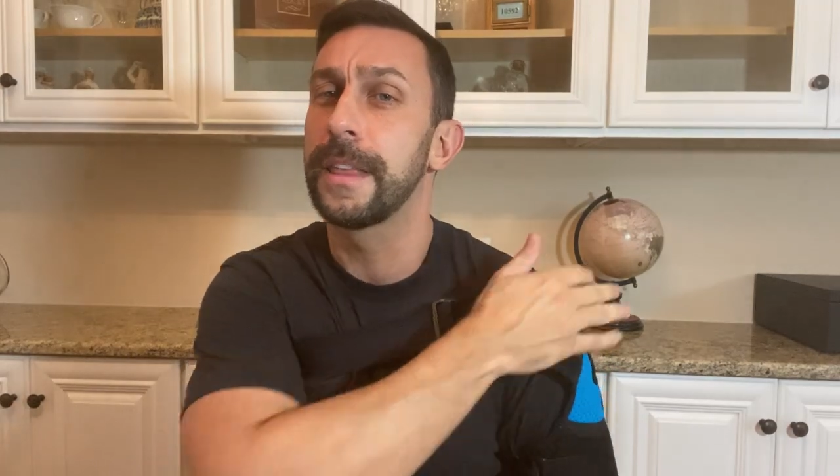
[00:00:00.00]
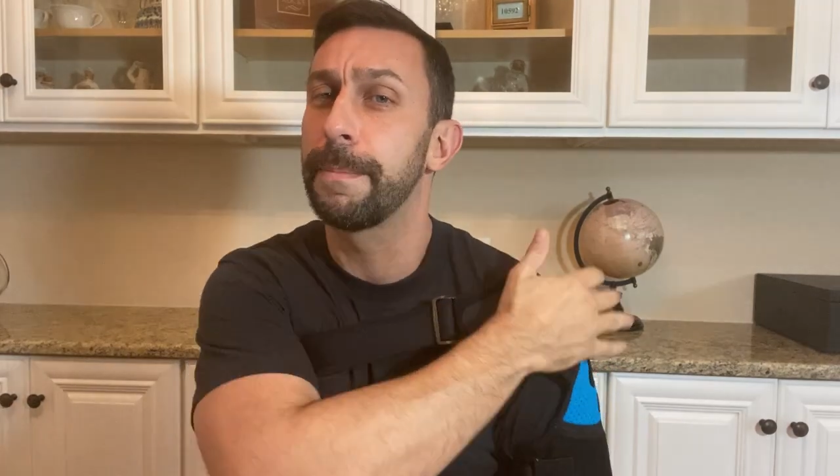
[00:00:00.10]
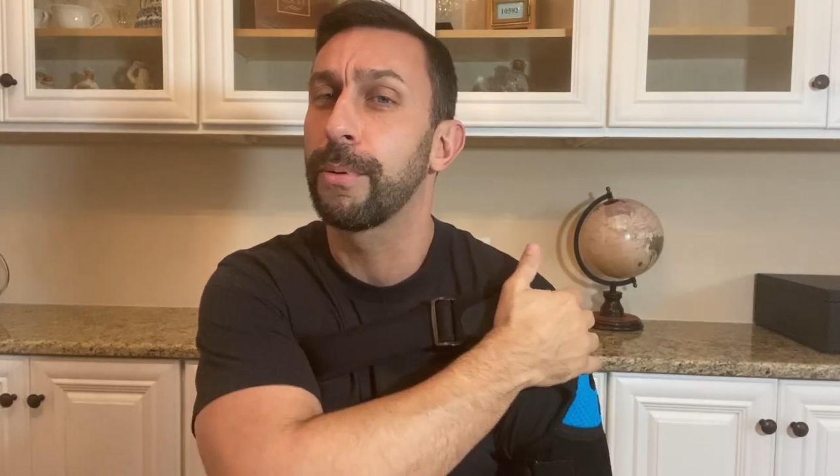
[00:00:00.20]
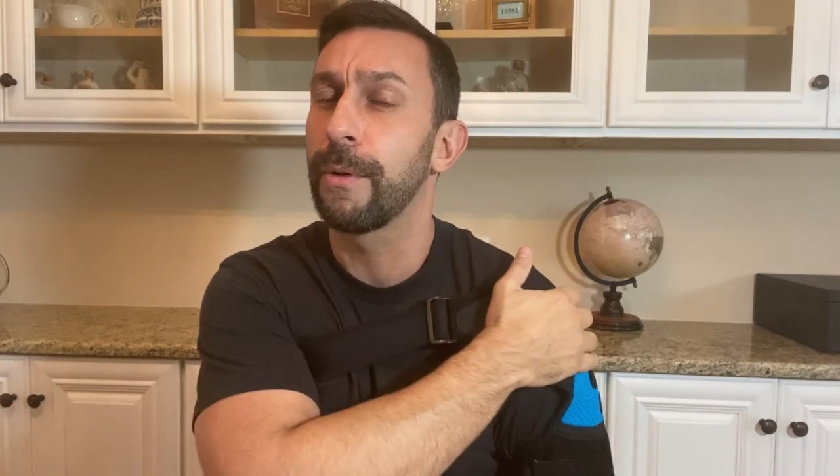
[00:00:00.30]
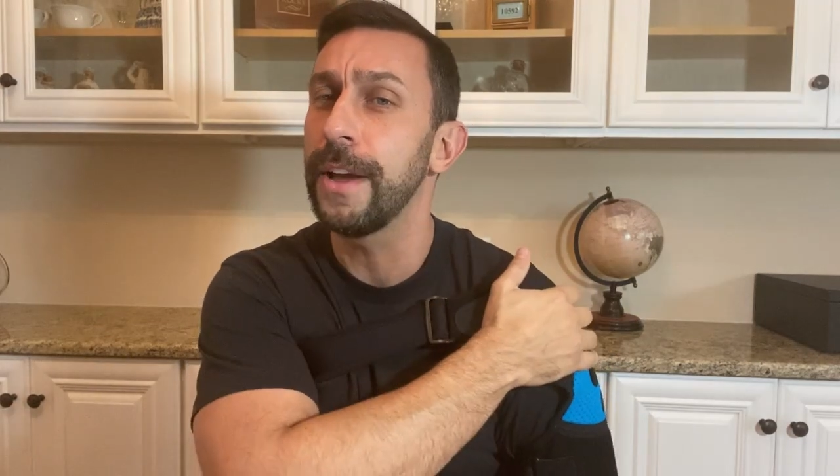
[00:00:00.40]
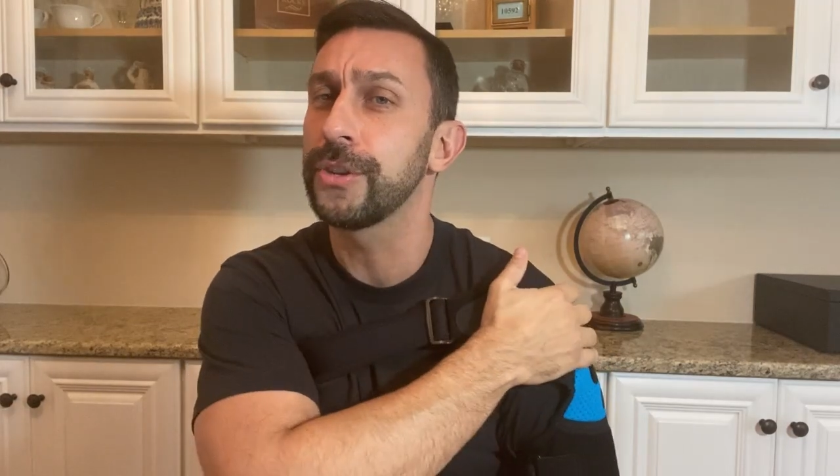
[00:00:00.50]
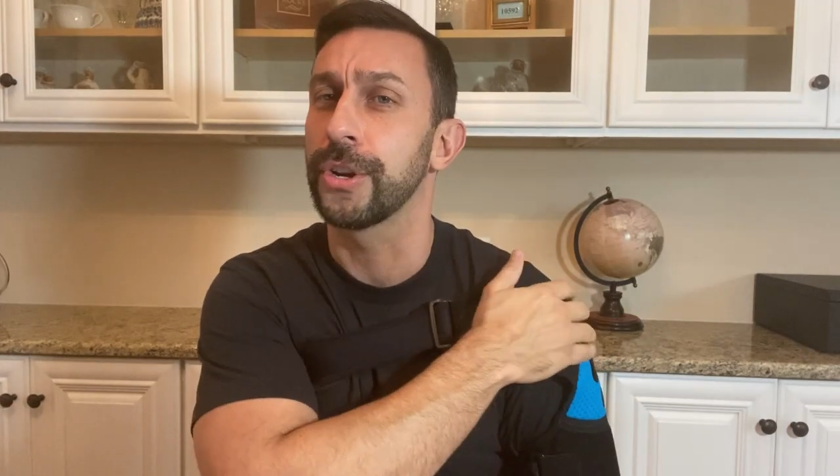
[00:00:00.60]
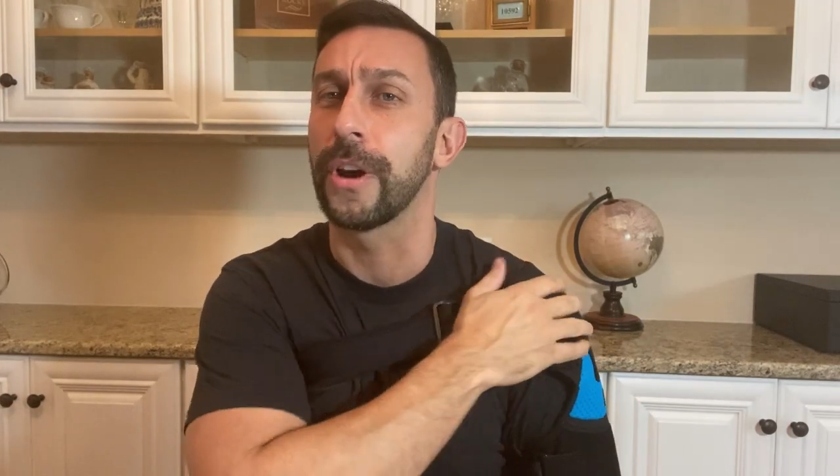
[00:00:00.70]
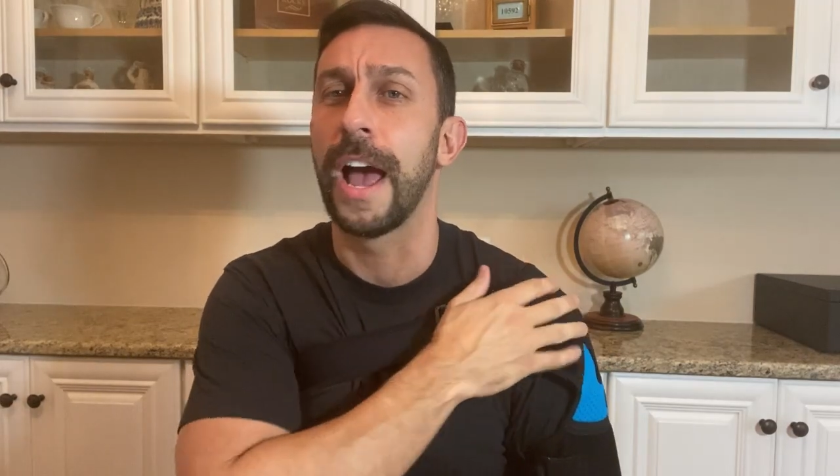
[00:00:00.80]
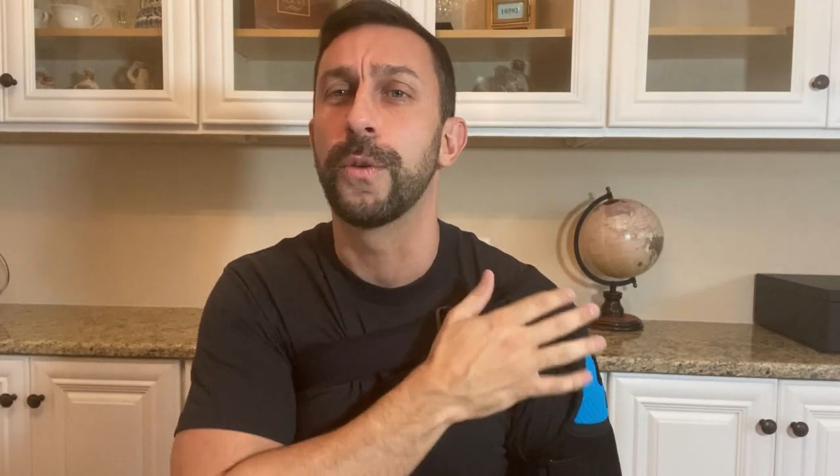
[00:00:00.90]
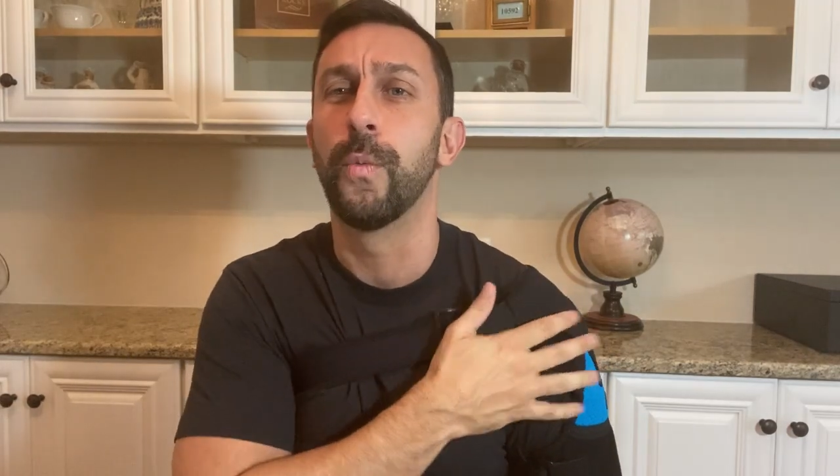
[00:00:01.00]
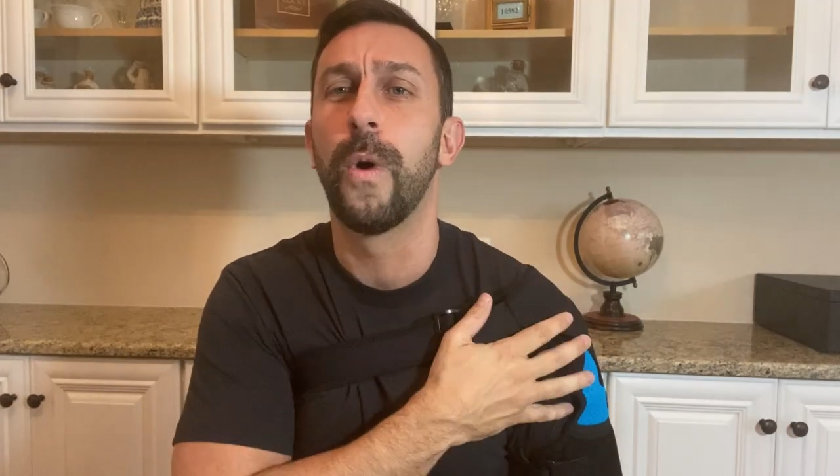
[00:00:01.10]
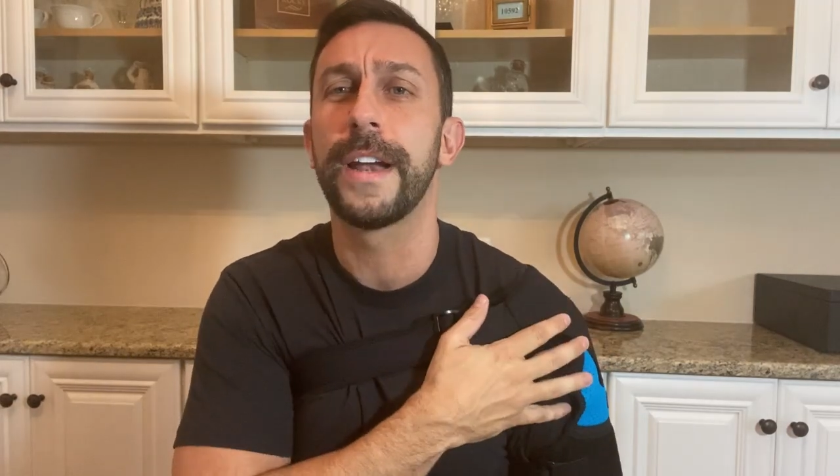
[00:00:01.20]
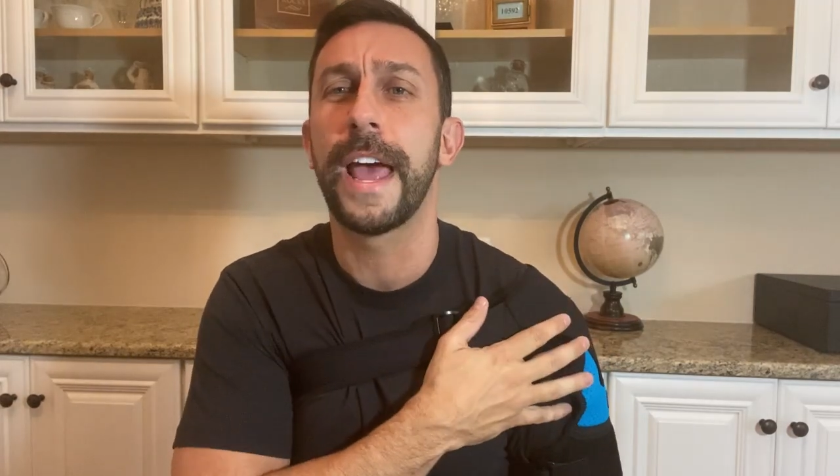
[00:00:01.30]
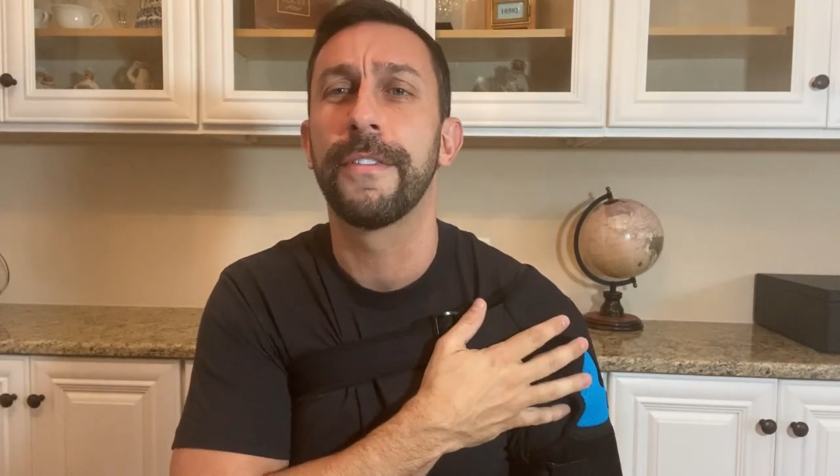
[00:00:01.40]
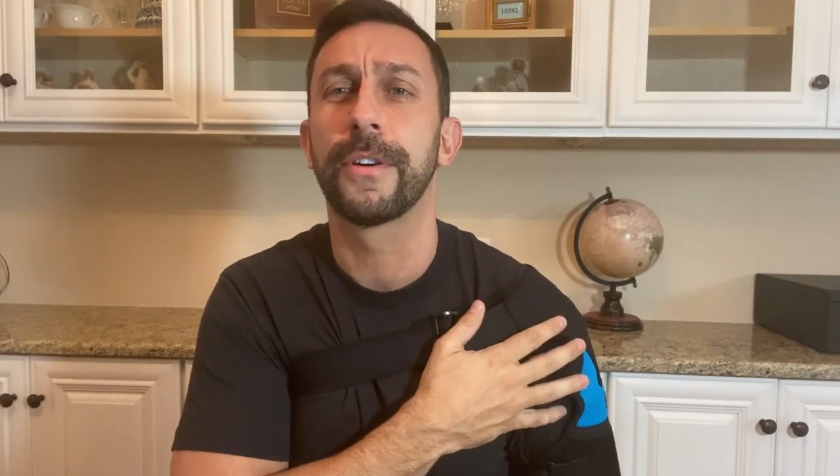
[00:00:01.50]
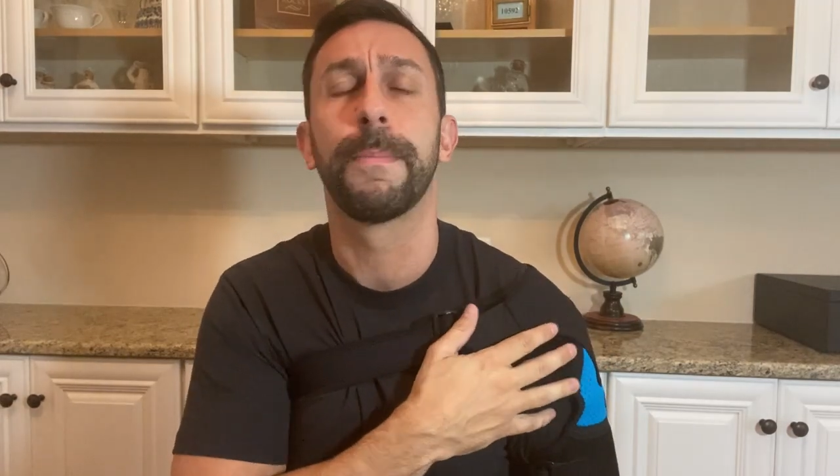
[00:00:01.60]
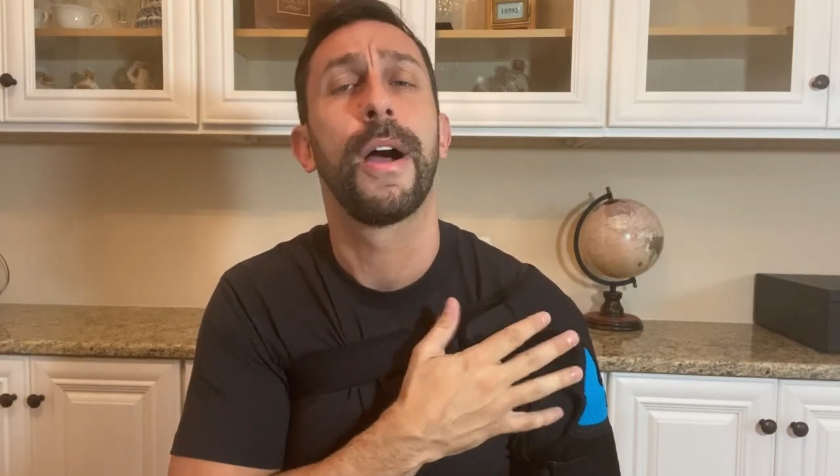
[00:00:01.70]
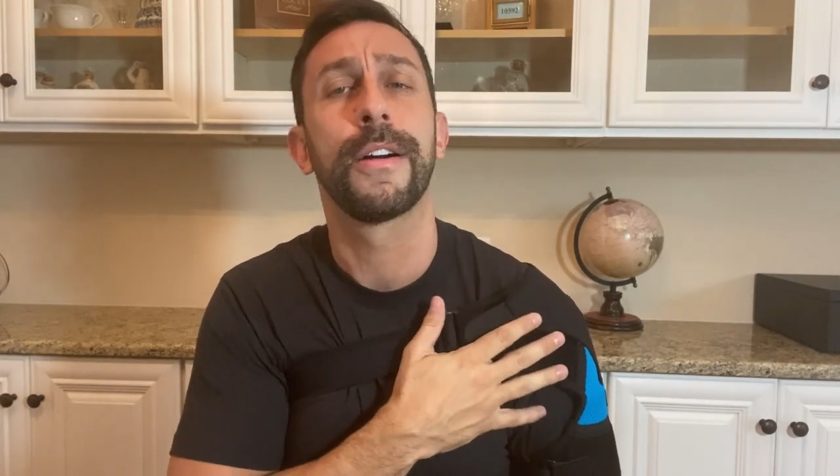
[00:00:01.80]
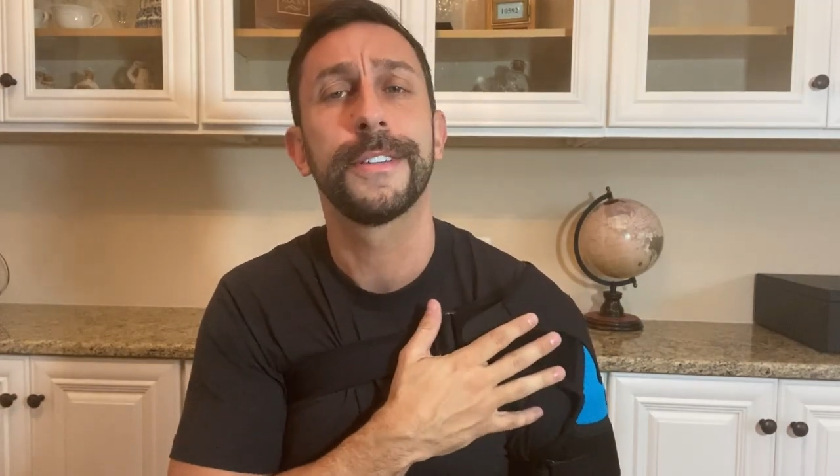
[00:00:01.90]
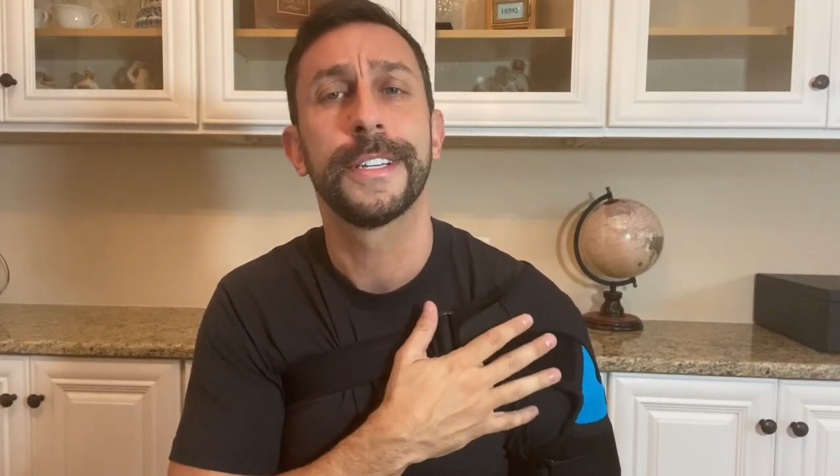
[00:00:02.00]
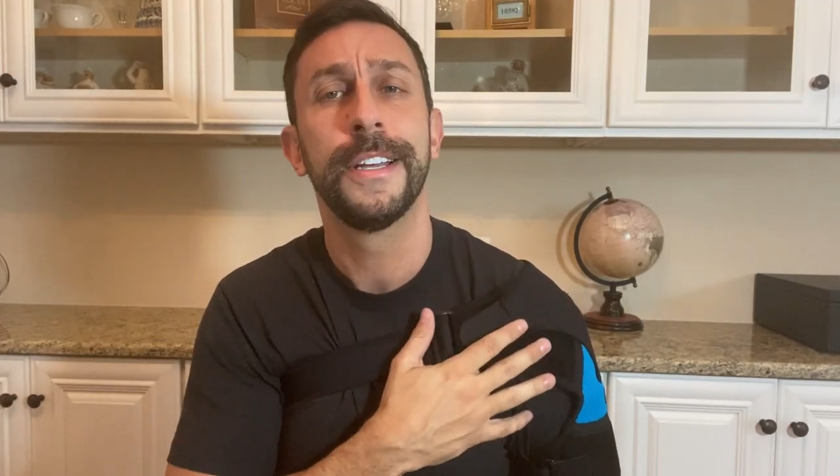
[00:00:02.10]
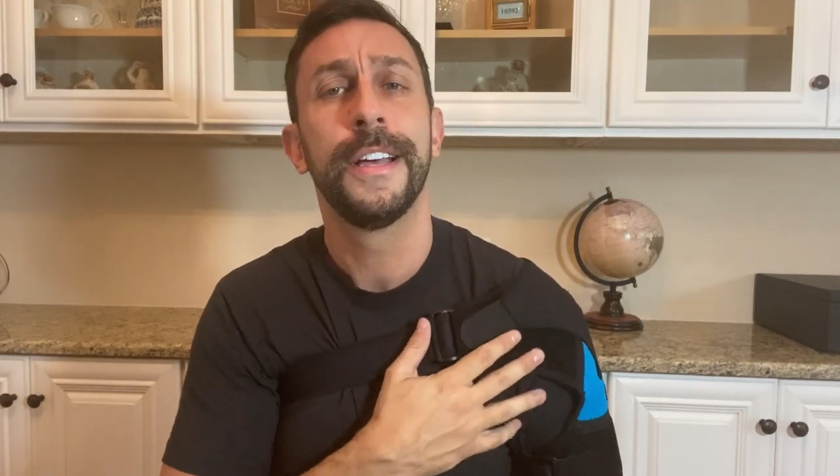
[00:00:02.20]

the pressure on whatever part